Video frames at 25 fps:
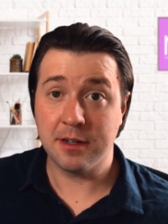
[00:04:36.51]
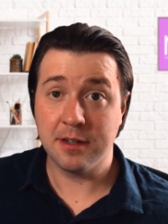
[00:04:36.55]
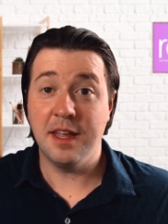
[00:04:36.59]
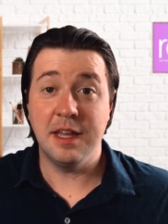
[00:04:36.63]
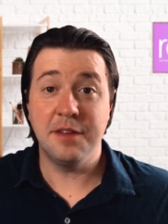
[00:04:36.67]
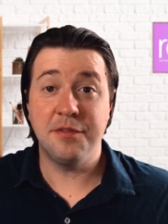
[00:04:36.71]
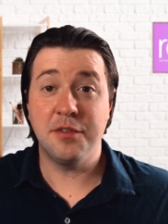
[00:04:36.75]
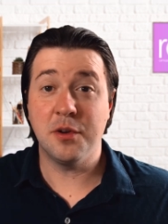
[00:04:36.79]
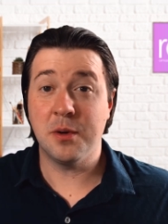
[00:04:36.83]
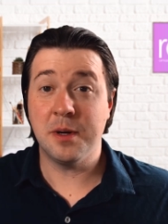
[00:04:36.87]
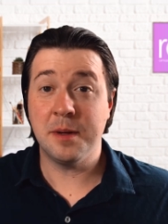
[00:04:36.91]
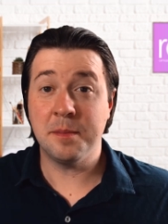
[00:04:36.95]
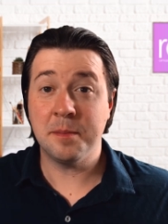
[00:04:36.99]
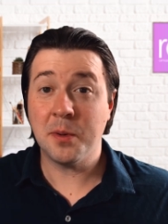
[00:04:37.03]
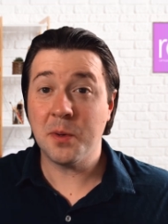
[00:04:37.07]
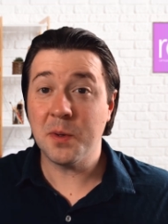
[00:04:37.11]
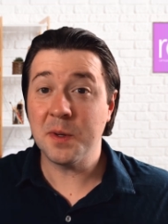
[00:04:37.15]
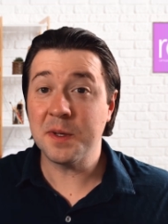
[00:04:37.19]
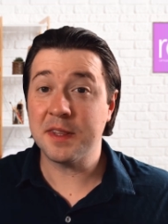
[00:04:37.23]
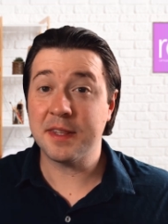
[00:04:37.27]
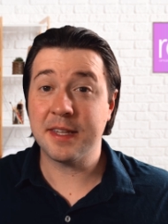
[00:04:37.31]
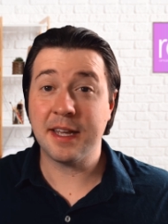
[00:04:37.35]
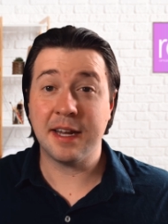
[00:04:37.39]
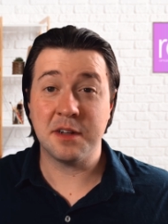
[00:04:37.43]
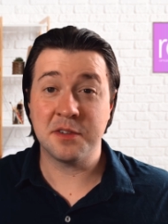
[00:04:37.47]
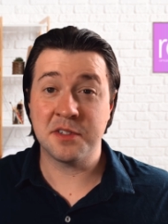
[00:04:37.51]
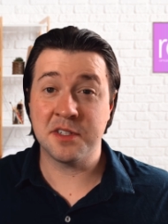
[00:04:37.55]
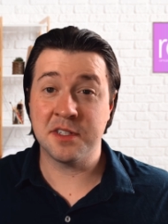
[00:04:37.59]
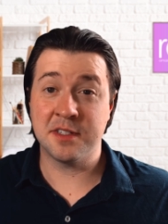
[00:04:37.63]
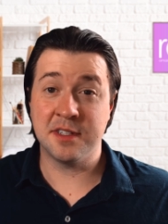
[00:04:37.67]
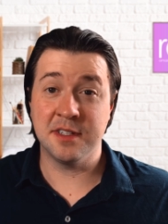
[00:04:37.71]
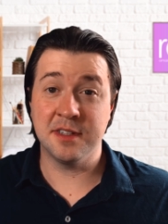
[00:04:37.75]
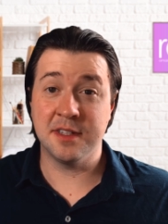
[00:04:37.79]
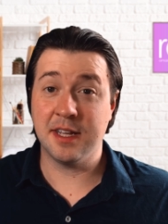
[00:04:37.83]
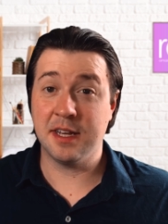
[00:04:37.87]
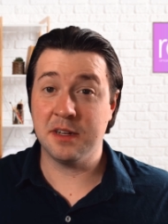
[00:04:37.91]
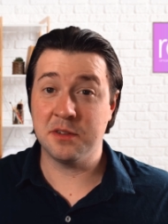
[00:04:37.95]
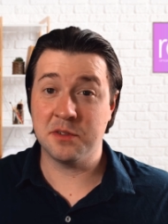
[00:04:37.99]
If you're importing thousands and
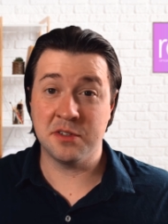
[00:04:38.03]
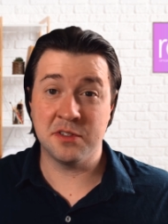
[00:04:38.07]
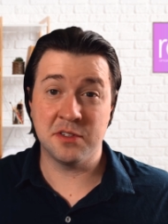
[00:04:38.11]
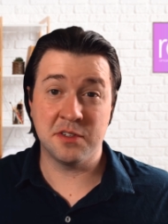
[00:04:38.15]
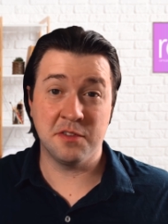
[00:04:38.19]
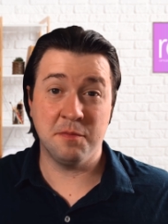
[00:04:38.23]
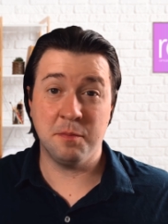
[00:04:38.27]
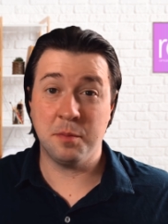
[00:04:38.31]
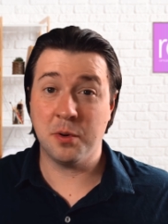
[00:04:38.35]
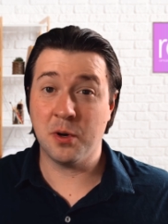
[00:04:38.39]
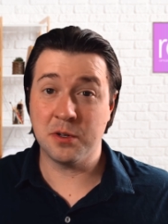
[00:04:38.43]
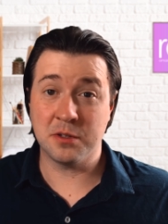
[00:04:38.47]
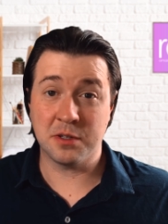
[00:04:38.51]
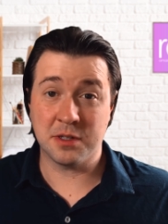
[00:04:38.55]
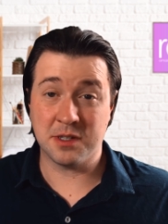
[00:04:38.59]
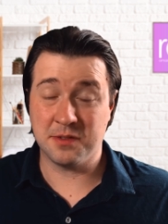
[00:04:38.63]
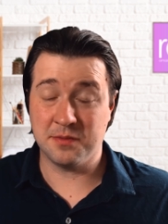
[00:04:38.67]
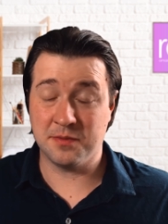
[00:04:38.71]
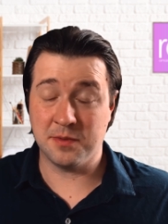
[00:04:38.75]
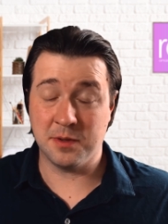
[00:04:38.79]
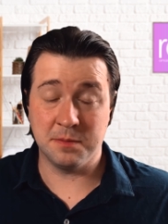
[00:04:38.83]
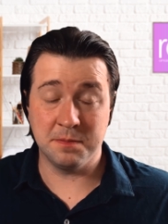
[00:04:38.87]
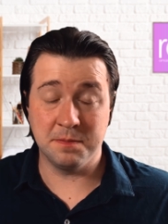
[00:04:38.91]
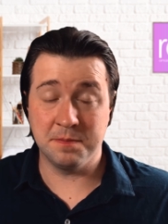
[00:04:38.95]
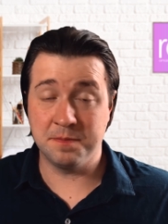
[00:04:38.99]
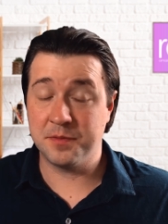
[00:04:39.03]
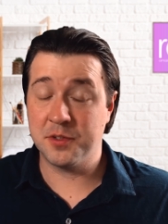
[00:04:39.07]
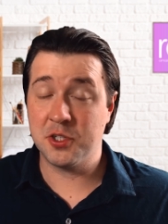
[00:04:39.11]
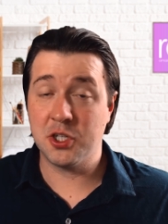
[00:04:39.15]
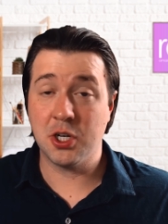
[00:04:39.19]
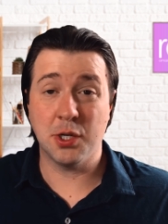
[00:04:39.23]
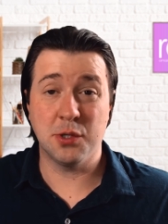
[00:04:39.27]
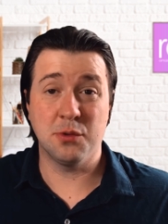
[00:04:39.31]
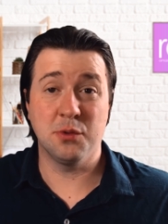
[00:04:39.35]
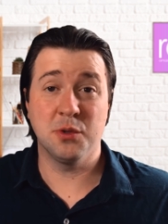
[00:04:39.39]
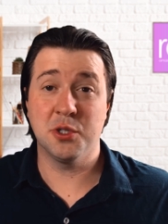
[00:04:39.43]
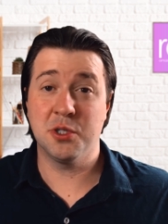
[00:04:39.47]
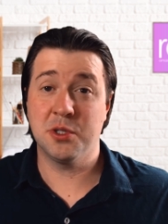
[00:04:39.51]
thousands of products from China
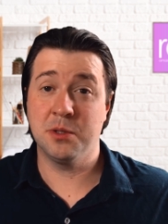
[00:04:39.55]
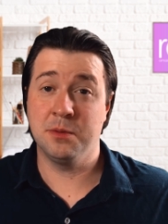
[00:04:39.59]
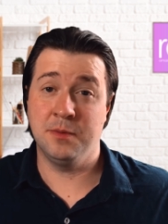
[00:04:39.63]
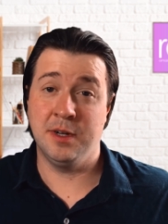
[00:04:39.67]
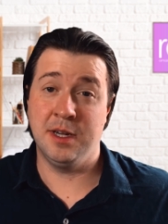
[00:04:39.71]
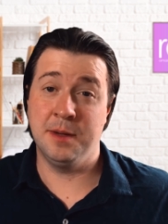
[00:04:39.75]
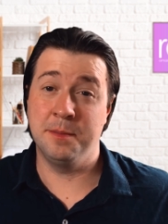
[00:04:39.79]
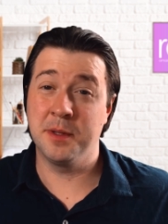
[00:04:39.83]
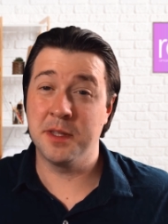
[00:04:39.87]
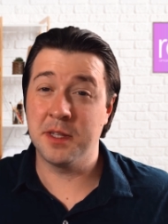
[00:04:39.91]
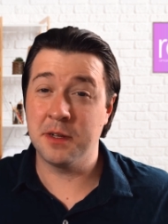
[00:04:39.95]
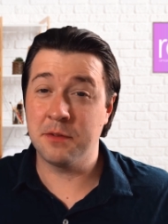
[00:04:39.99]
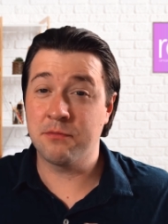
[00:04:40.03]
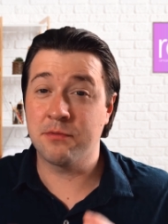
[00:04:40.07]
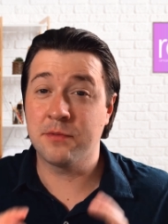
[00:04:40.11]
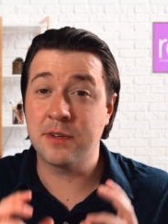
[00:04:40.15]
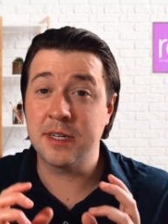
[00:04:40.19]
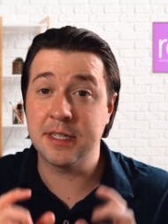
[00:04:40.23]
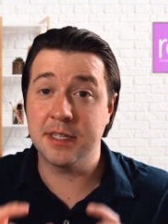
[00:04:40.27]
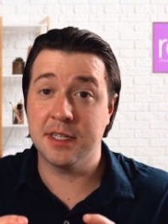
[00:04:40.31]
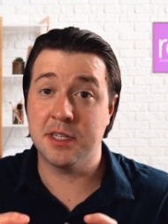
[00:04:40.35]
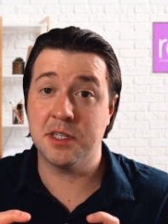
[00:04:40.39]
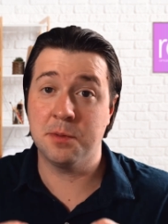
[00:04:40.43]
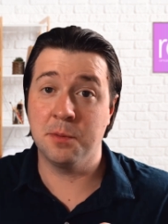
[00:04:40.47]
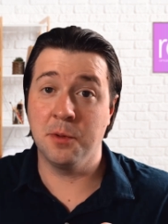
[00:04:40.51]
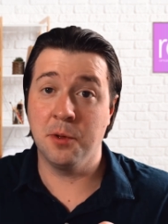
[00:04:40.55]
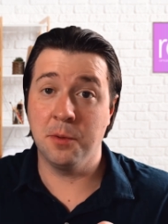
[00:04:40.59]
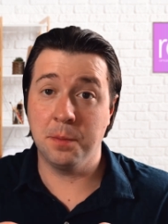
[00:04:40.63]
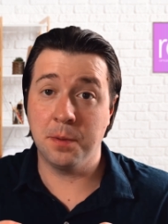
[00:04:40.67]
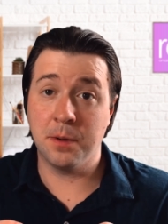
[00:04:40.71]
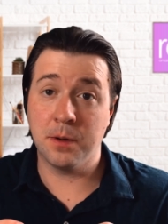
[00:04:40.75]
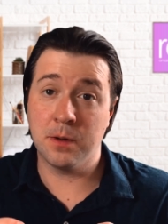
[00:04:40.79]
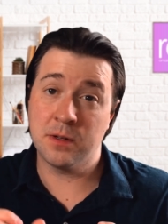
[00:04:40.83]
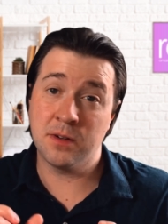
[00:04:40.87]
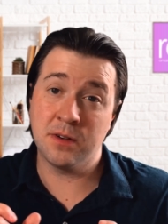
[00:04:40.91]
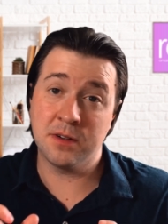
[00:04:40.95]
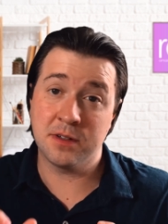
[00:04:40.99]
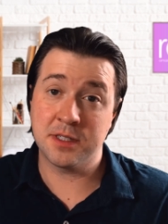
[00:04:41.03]
or somewhere, but they're really small
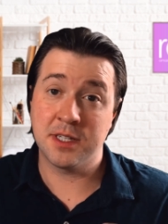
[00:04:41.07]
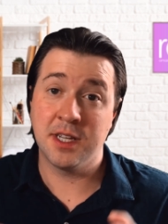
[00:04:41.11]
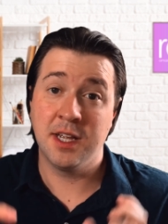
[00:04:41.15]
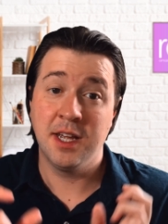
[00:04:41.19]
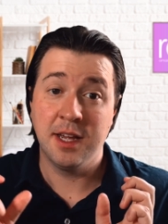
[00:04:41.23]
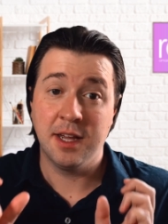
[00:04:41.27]
products,